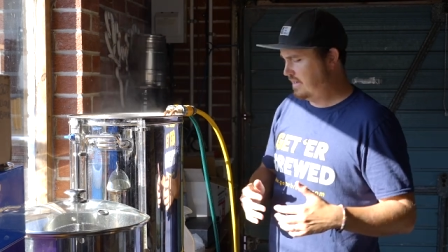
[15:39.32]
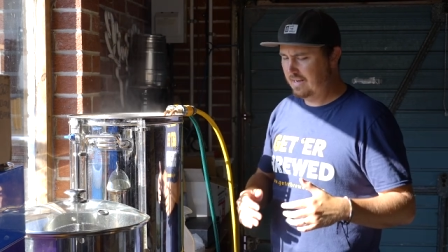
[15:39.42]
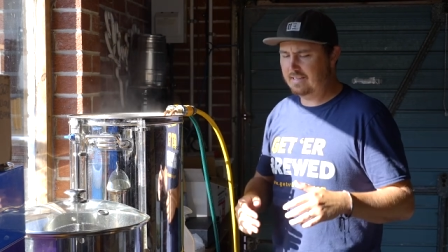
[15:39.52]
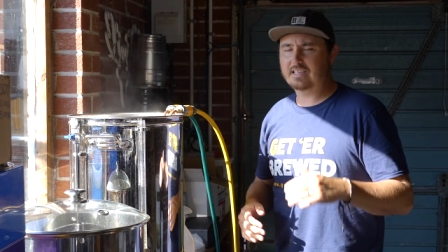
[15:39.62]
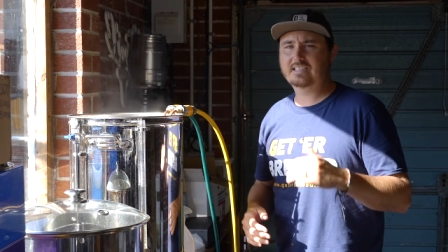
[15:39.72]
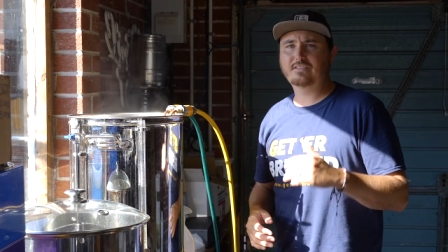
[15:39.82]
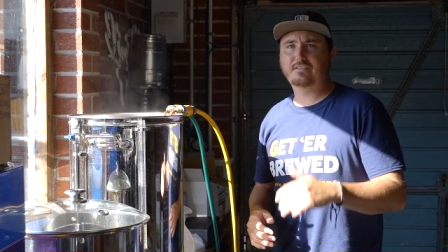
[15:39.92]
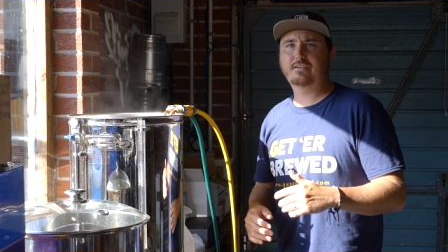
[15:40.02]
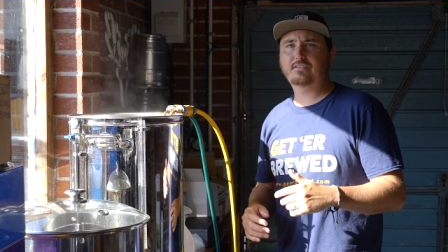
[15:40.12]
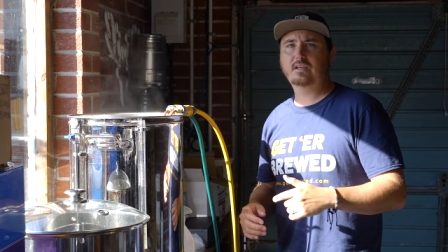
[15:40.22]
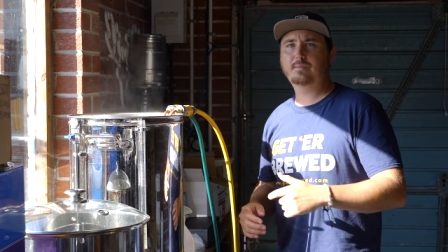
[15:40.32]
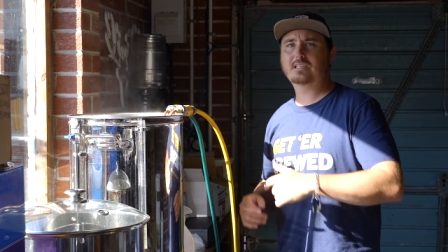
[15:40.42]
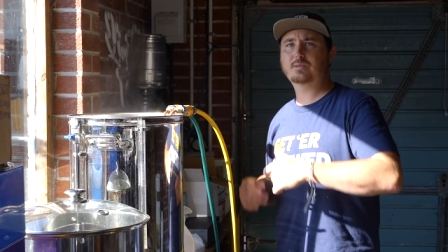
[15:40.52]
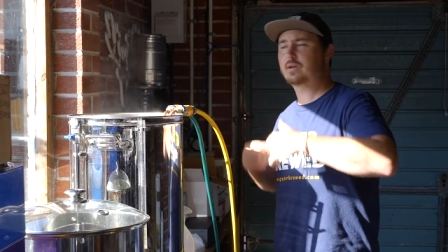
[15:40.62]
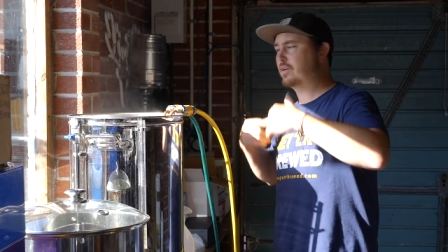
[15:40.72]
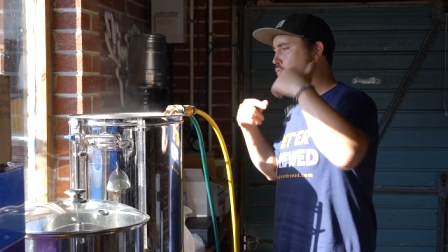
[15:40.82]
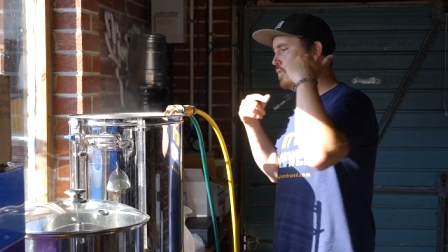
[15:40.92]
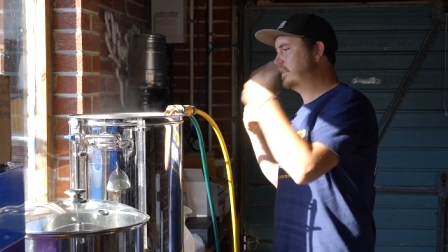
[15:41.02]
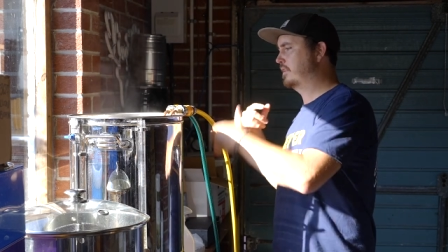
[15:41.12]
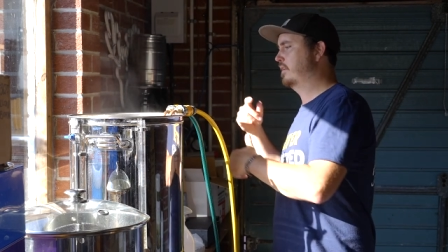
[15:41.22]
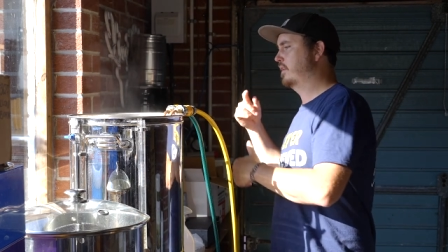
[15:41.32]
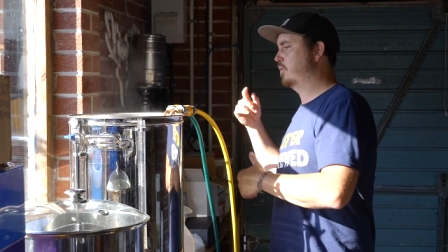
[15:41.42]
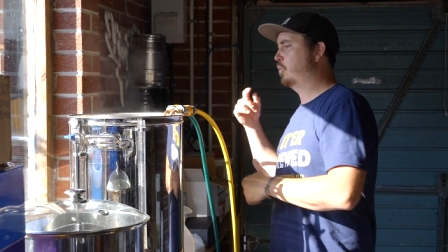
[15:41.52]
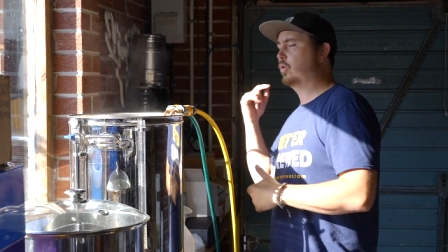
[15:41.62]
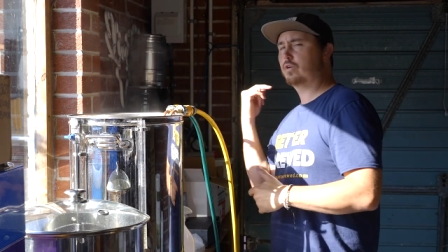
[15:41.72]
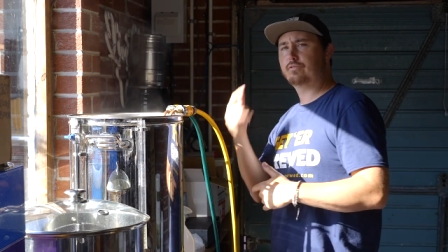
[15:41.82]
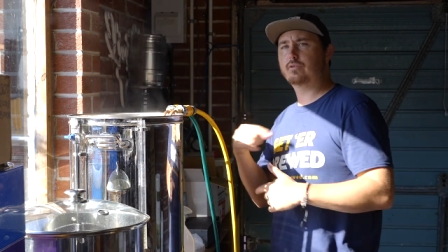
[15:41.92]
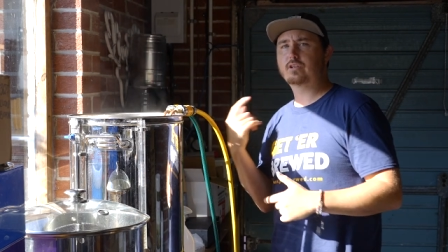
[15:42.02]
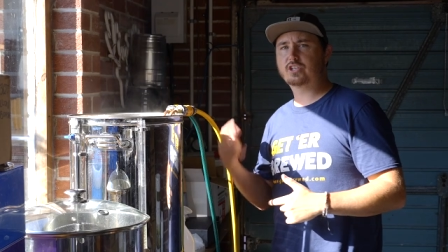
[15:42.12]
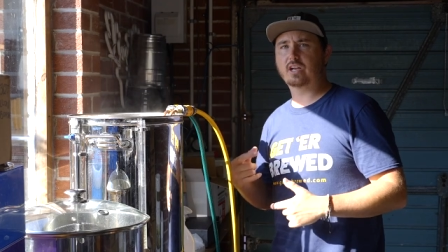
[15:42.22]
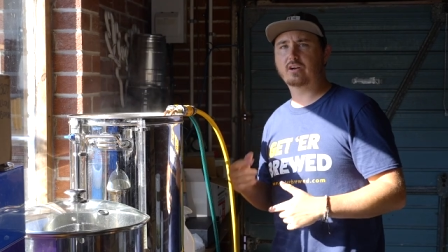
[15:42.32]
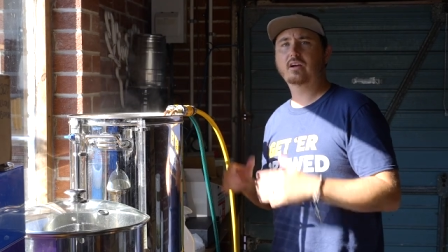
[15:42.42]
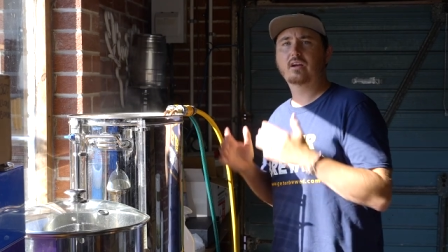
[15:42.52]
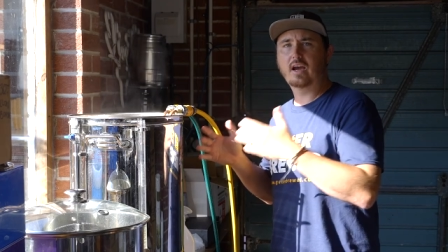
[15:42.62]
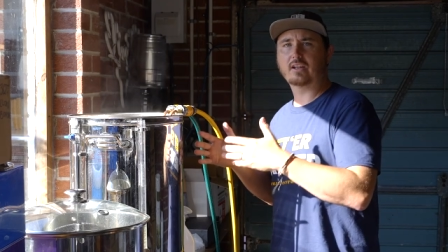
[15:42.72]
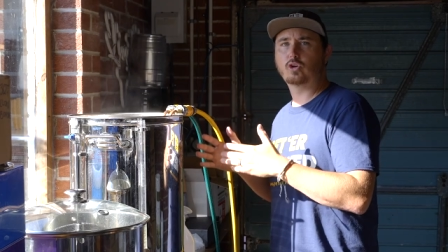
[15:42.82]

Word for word: Let that stand for 15 minutes and we're gonna run the water through the chiller and